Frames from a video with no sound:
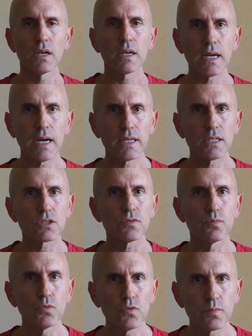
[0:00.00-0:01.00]
kinds
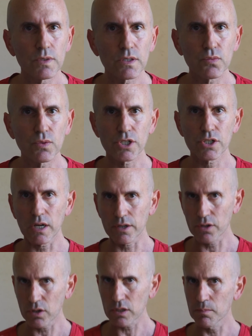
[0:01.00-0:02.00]
of movement, which are
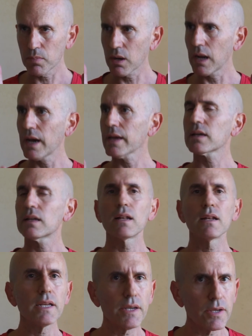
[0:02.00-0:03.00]
not implying
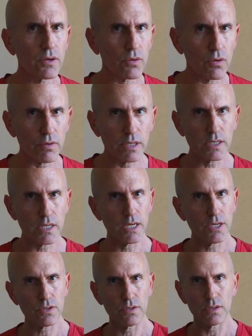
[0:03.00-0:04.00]
linear
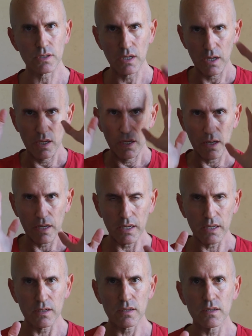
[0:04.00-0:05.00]
orientations
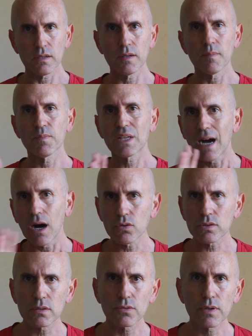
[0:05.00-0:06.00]
and
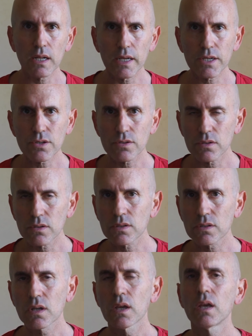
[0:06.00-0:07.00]
causal
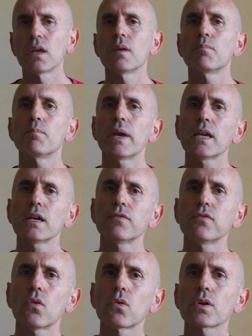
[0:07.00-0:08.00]
relations, may
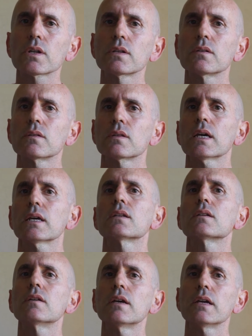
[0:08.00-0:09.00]
afford that
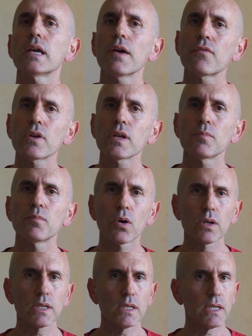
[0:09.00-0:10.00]
every
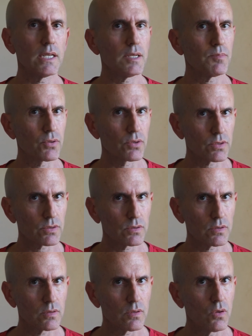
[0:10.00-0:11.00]
body and
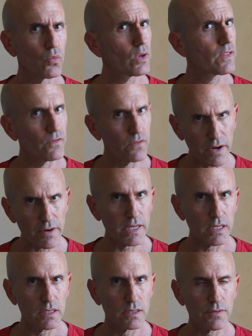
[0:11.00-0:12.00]
person with
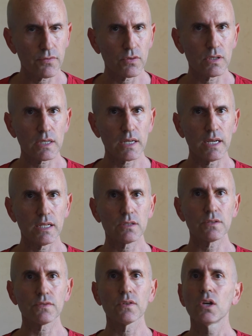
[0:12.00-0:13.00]
very different
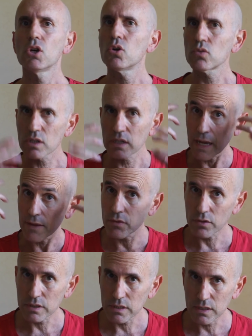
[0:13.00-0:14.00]
kinds of
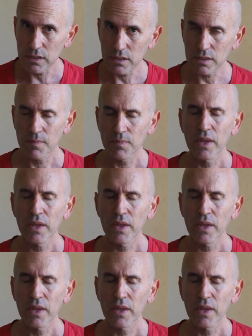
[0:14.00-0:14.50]
diversities